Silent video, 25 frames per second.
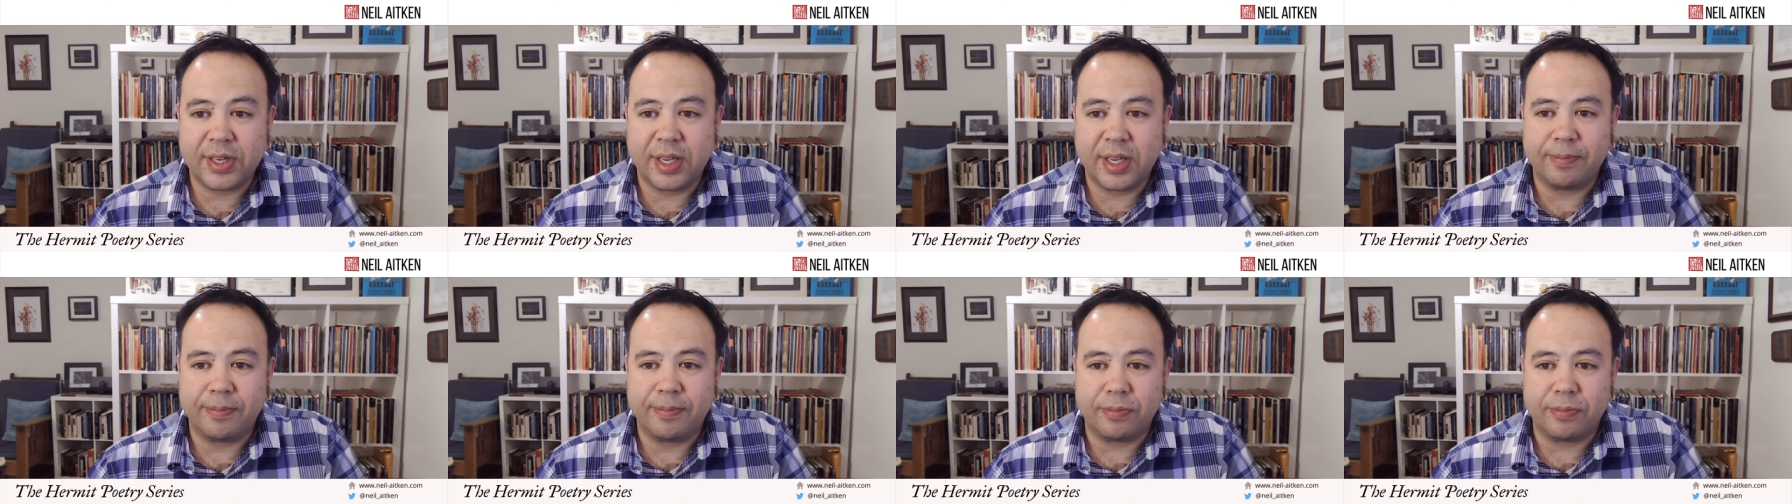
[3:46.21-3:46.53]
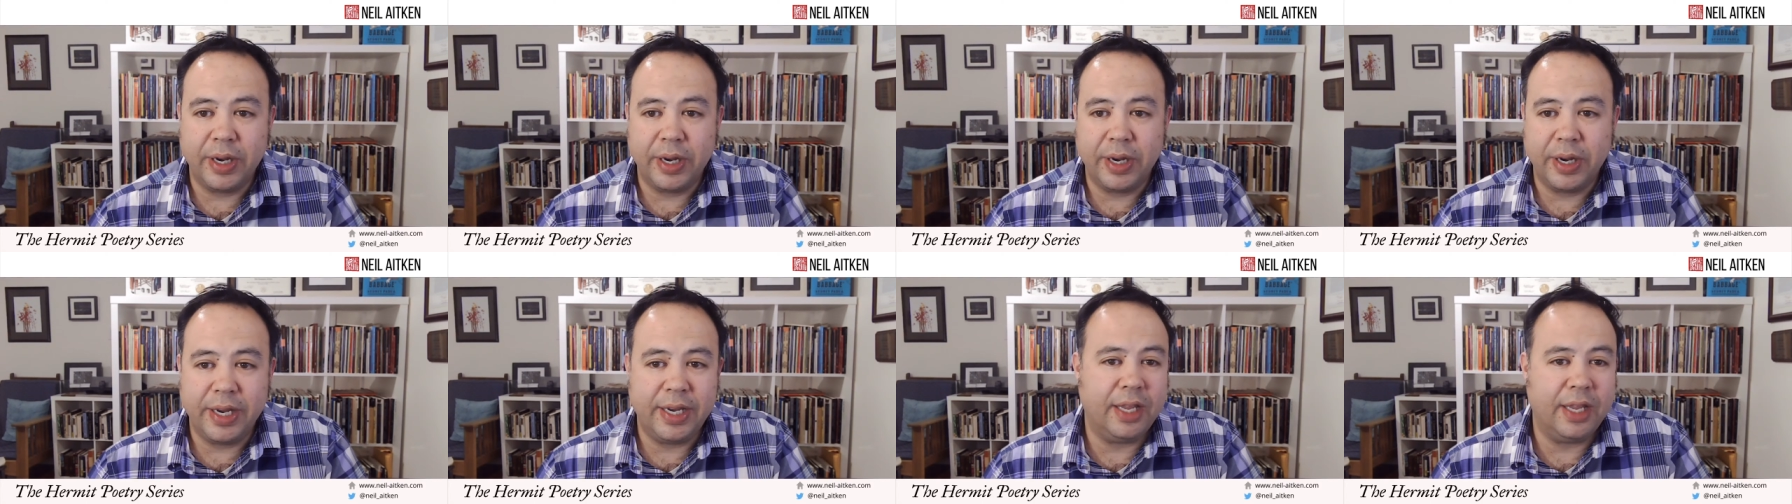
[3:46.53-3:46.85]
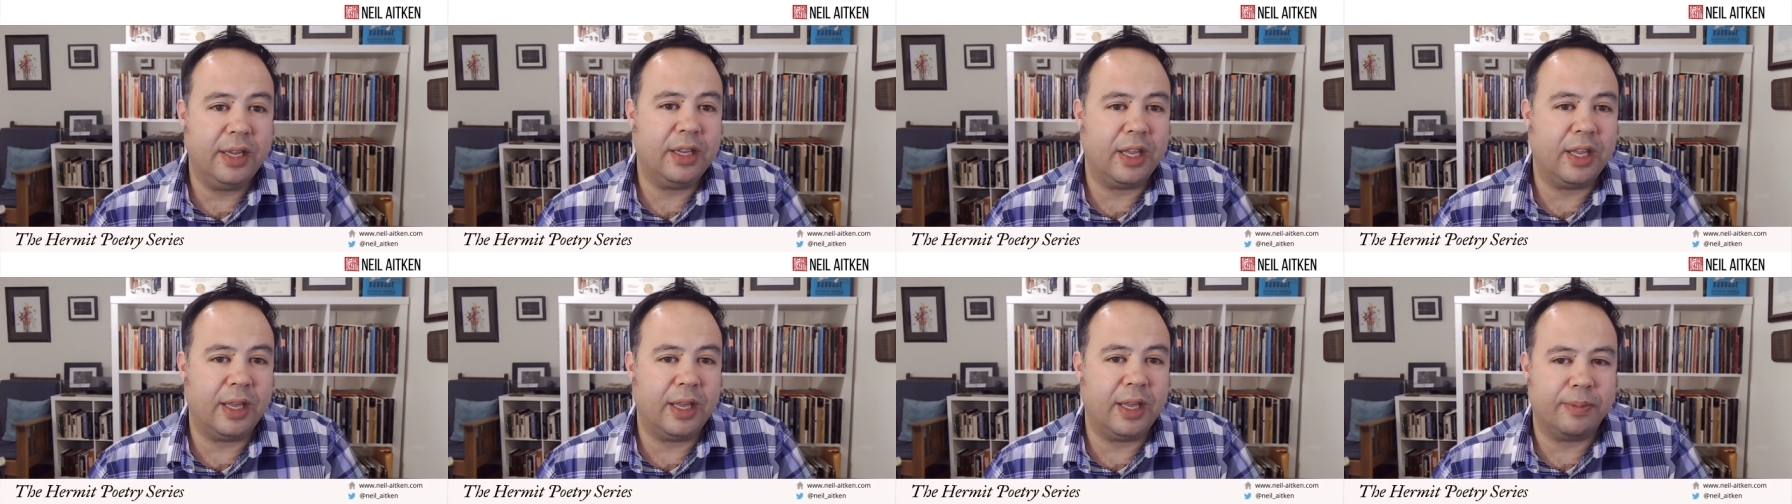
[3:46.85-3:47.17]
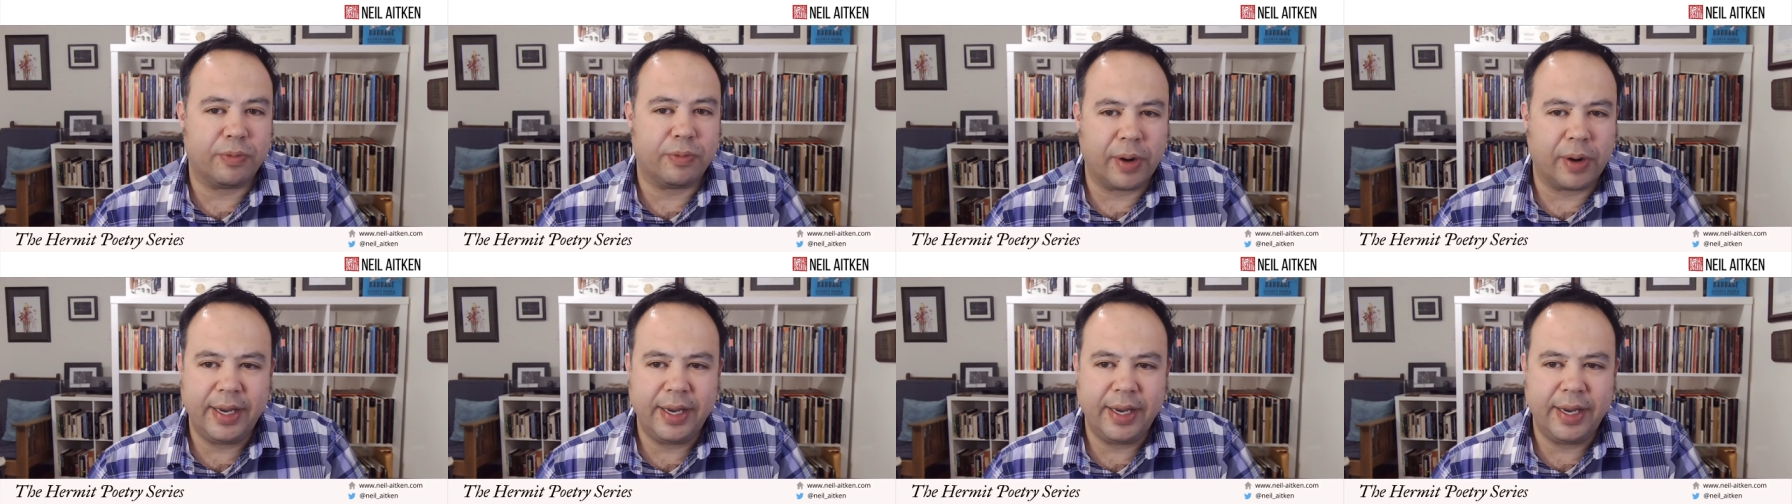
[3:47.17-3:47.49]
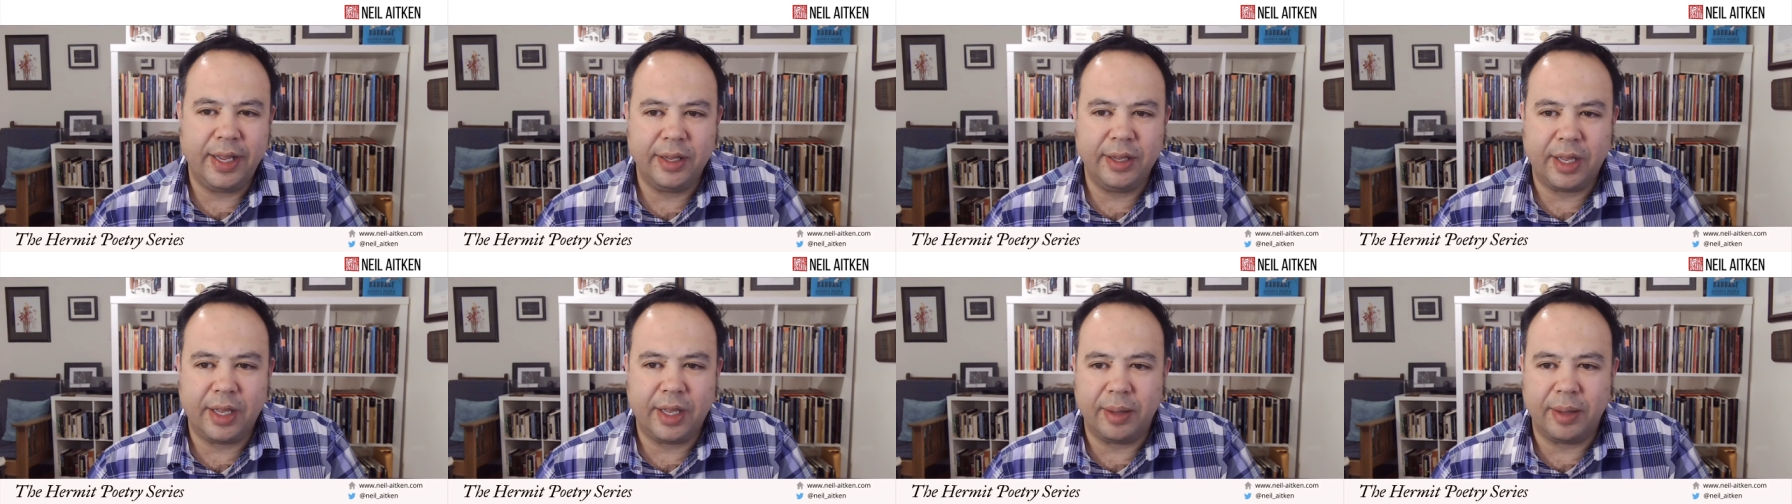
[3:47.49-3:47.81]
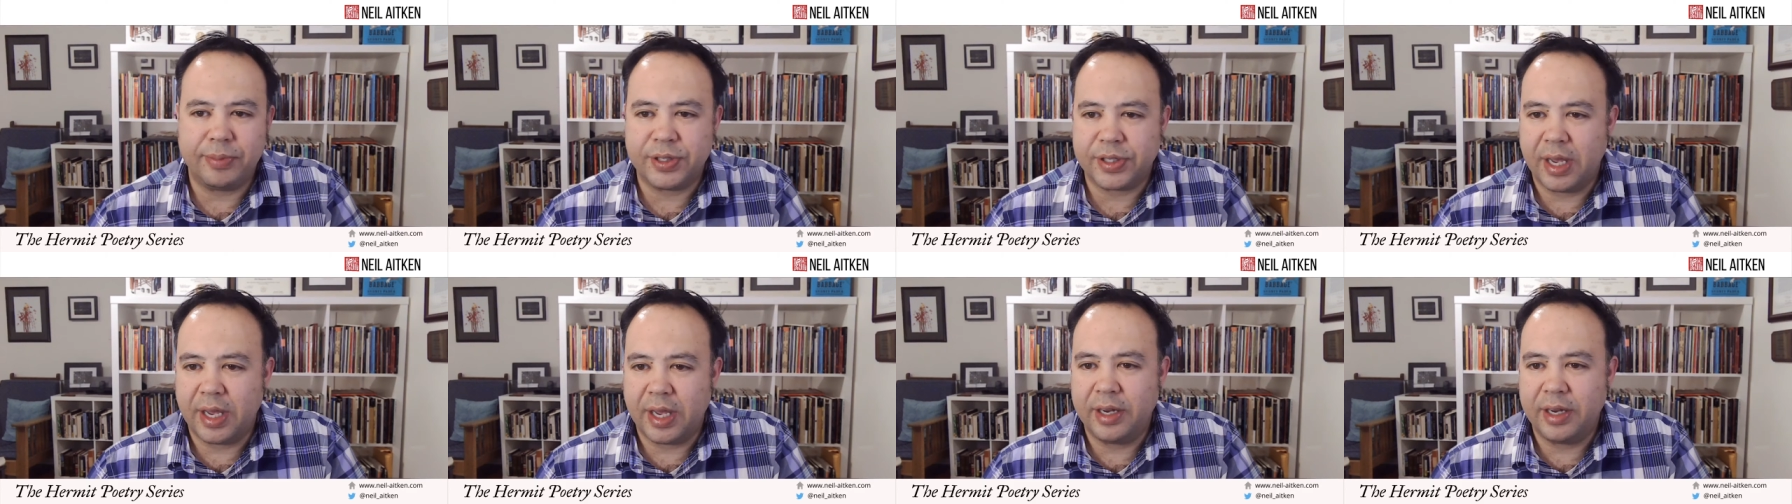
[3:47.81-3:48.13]
Keep reading, keep writing,
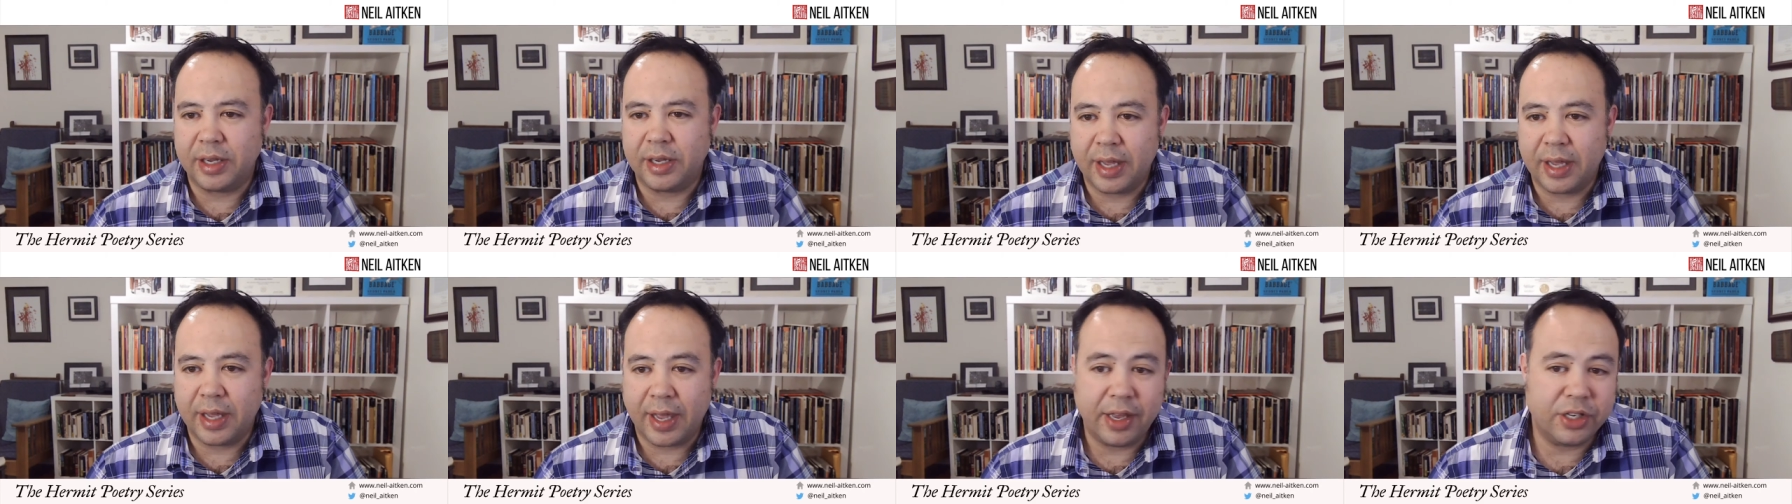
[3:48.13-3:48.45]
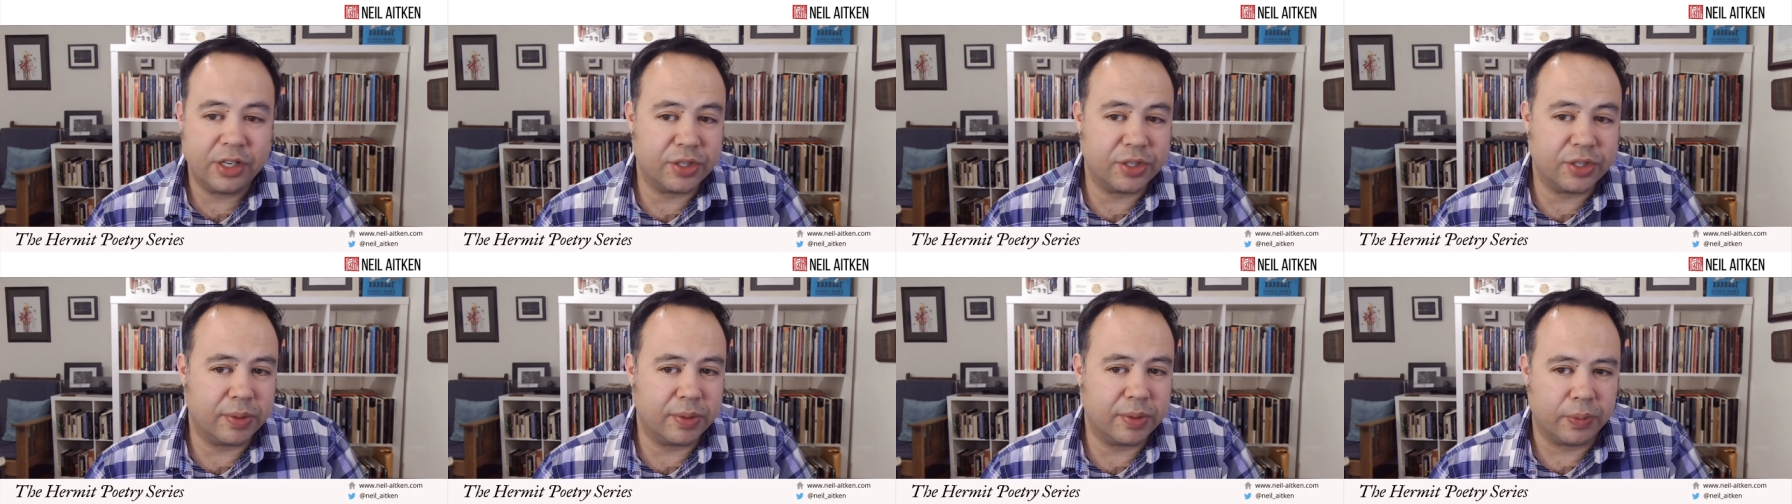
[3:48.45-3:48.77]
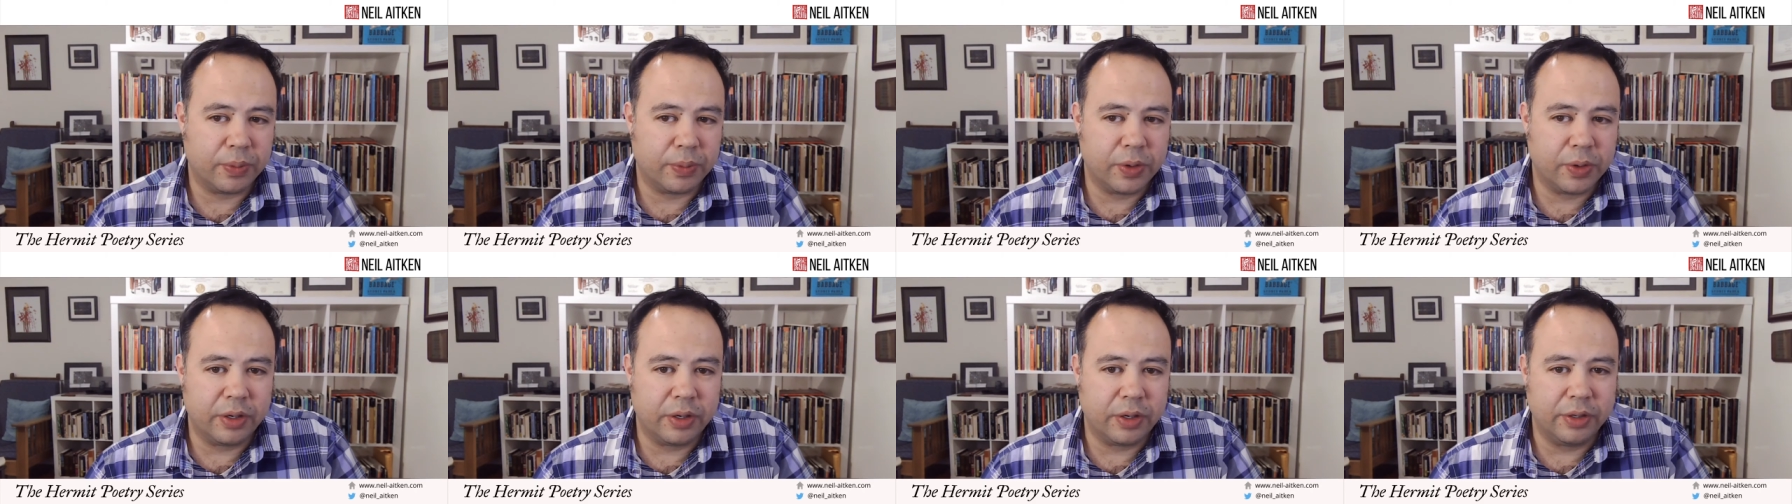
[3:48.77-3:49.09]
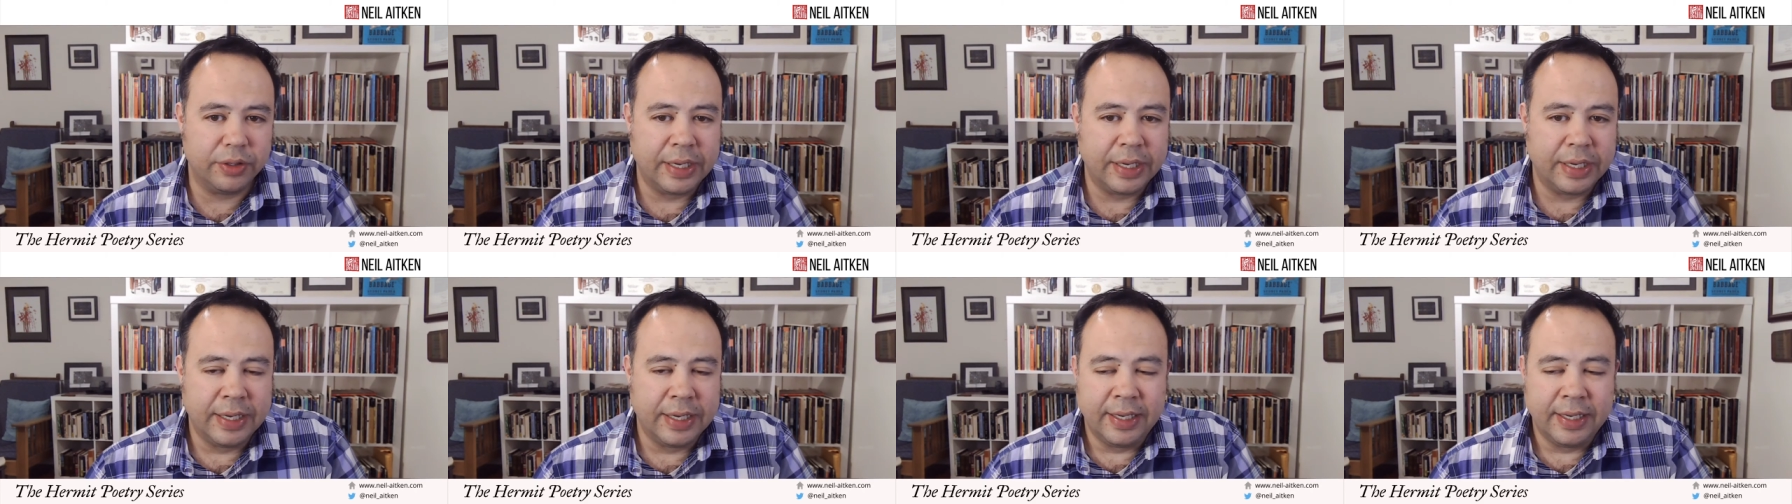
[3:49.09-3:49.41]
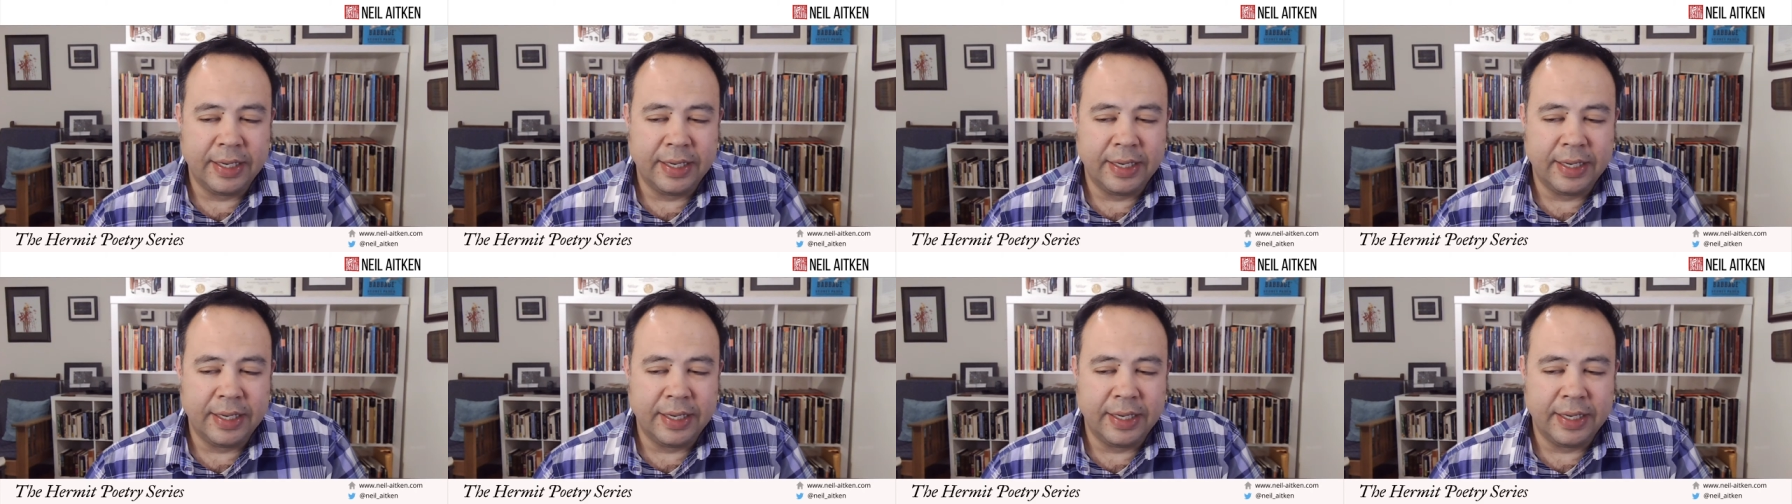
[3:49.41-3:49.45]
keep staying engaged with the world,